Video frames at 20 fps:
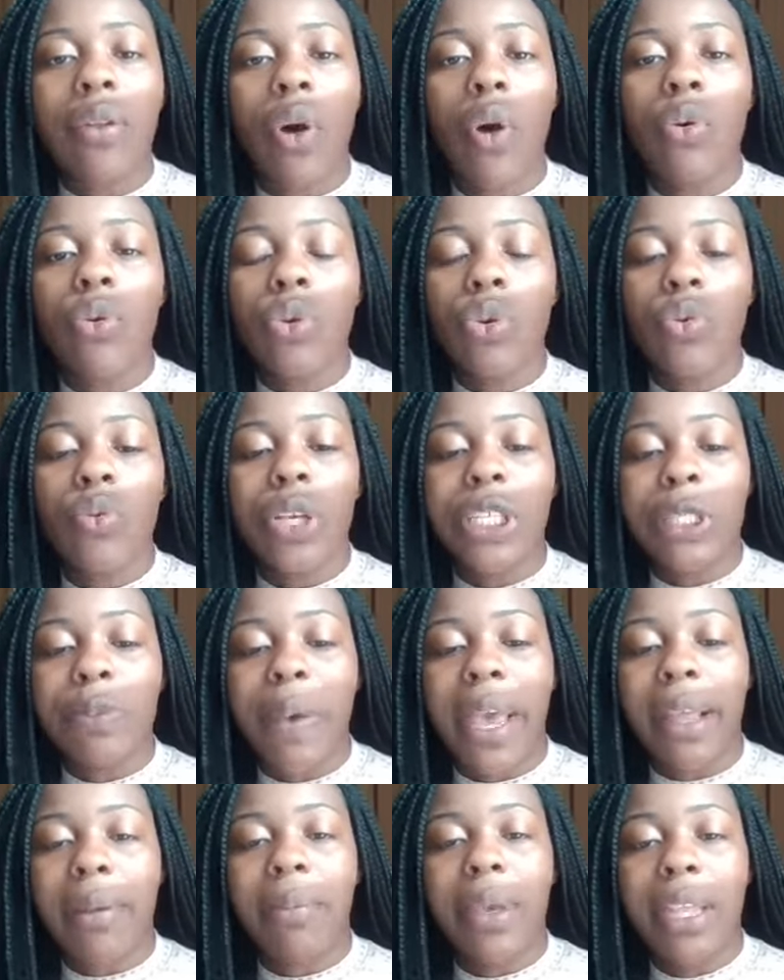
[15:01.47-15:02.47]
long do you
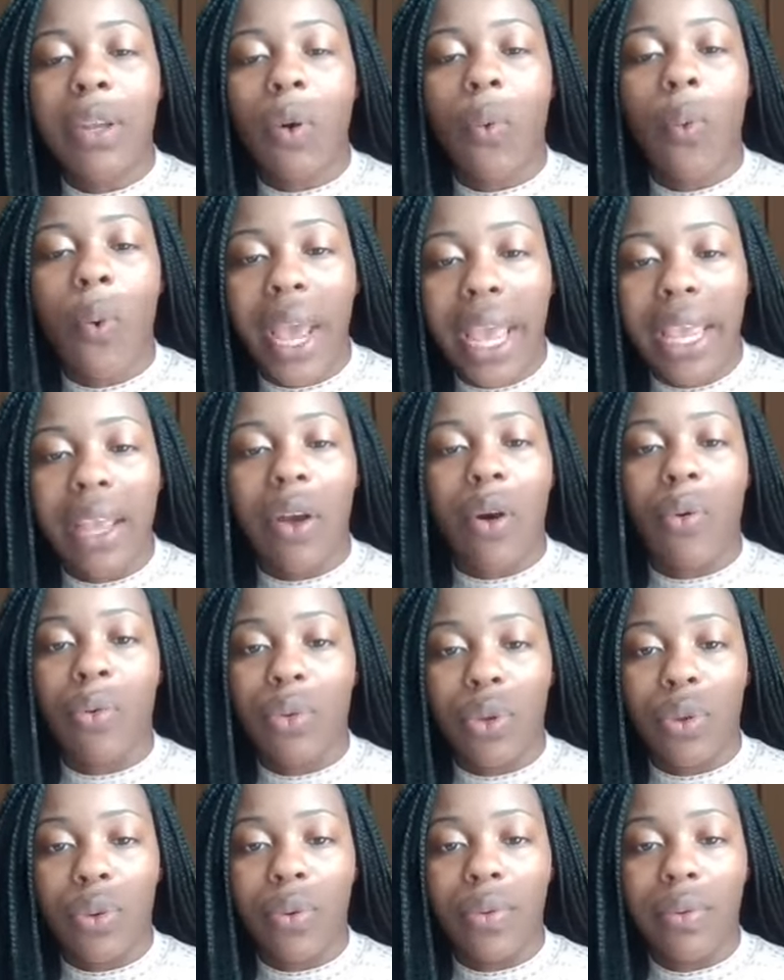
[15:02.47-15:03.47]
expect me to wait on
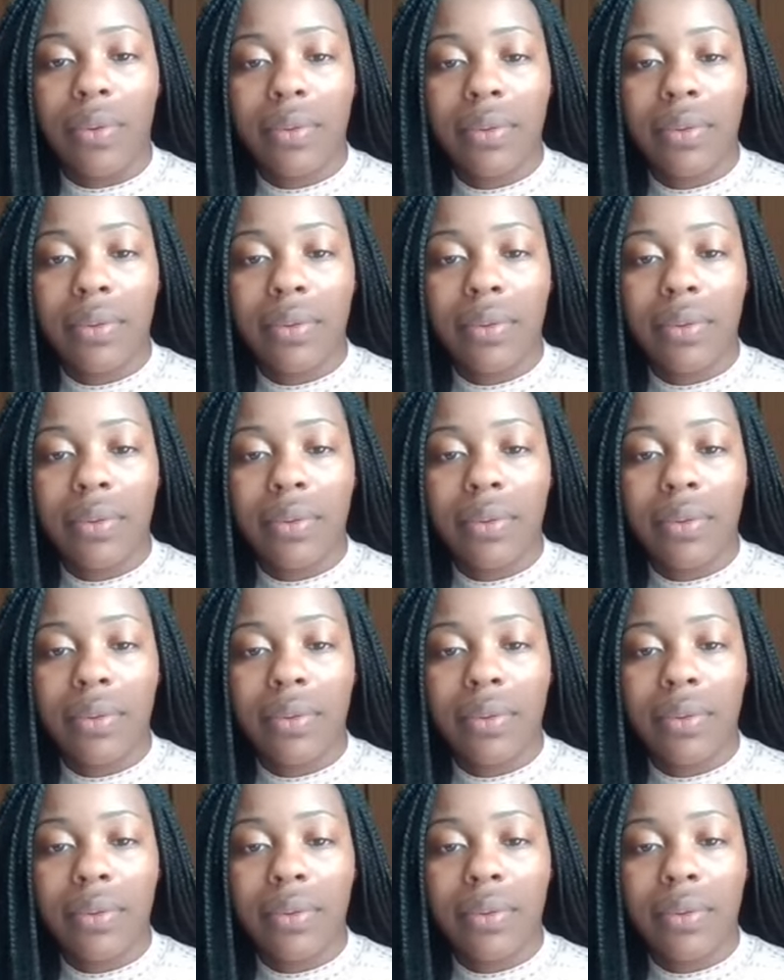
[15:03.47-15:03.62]
you?